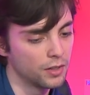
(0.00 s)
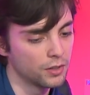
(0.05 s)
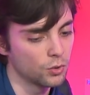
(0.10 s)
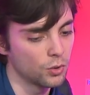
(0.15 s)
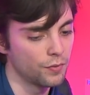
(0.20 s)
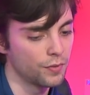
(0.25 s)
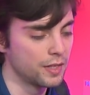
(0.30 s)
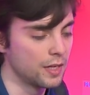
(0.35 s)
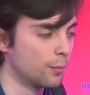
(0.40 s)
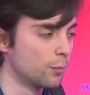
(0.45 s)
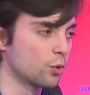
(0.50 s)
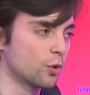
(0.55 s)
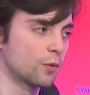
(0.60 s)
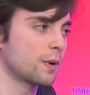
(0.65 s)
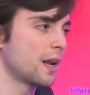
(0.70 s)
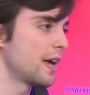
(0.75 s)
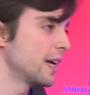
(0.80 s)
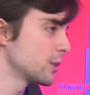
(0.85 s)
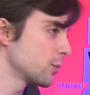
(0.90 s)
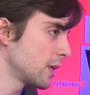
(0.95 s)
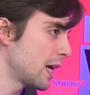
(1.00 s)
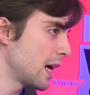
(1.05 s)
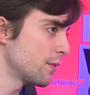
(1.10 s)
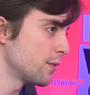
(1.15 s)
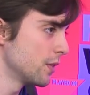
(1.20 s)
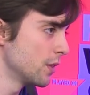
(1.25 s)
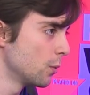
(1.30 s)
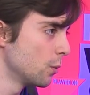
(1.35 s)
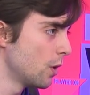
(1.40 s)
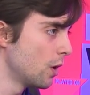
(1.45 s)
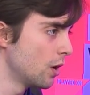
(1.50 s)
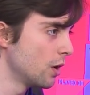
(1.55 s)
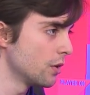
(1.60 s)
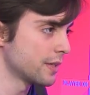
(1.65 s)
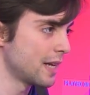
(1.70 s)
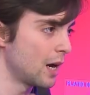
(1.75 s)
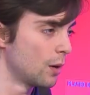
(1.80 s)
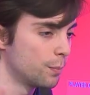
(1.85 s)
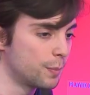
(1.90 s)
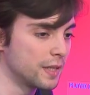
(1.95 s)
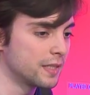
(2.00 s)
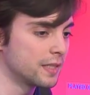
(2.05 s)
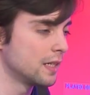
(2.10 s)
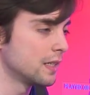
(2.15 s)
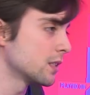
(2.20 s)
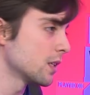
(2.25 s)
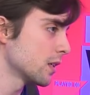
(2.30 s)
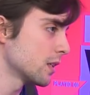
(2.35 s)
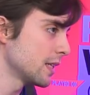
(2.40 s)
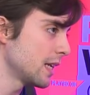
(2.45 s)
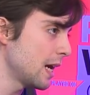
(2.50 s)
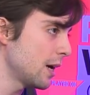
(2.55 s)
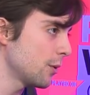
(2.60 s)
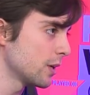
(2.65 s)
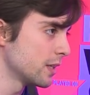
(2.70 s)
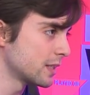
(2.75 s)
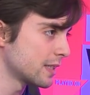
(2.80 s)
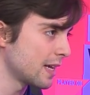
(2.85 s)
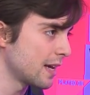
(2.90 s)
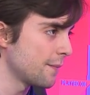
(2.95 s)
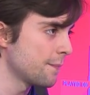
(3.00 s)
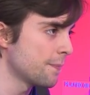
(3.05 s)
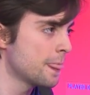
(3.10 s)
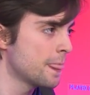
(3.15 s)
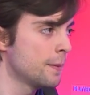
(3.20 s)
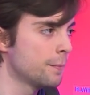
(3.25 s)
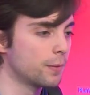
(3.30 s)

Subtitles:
sort of the number of players we have in the world and how busy certain areas get,